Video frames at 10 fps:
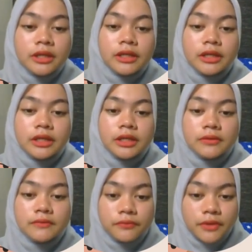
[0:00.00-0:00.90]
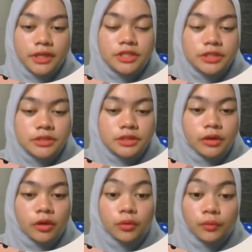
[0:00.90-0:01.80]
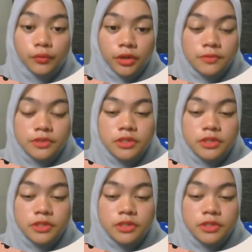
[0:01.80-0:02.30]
in phase 3 or waves